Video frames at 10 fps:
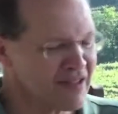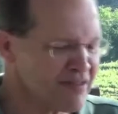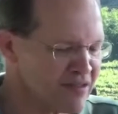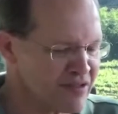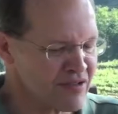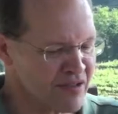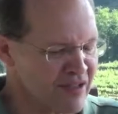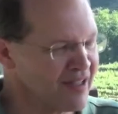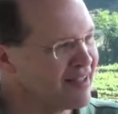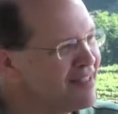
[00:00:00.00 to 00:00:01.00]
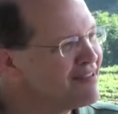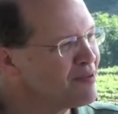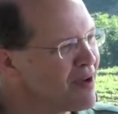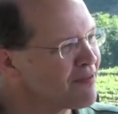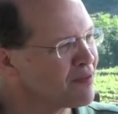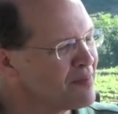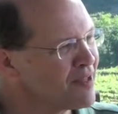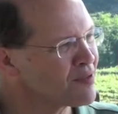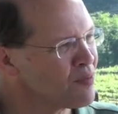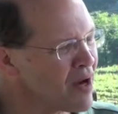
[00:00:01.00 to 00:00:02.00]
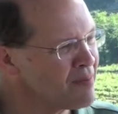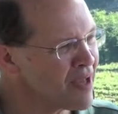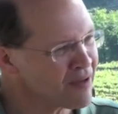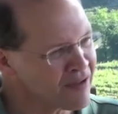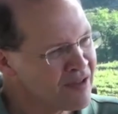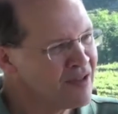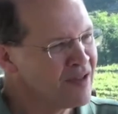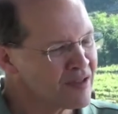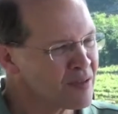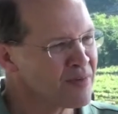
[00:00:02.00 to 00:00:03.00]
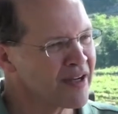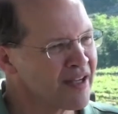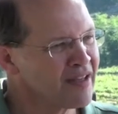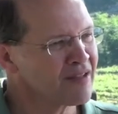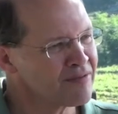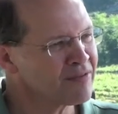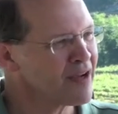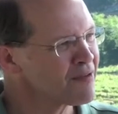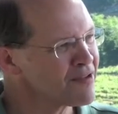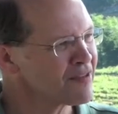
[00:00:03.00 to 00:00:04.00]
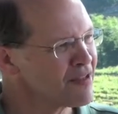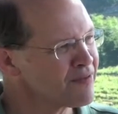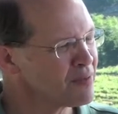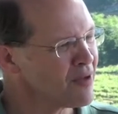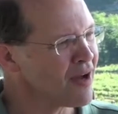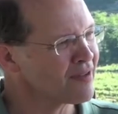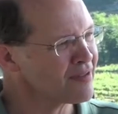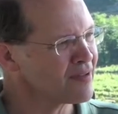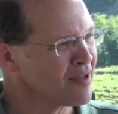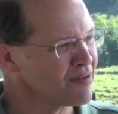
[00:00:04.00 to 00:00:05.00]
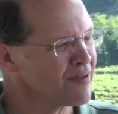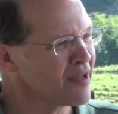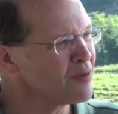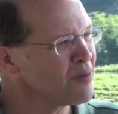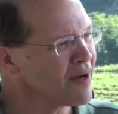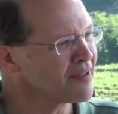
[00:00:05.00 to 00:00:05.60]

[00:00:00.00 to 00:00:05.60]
And that's just an easy way for me as a winemaker to bring in the flavors of the different blocks and that create a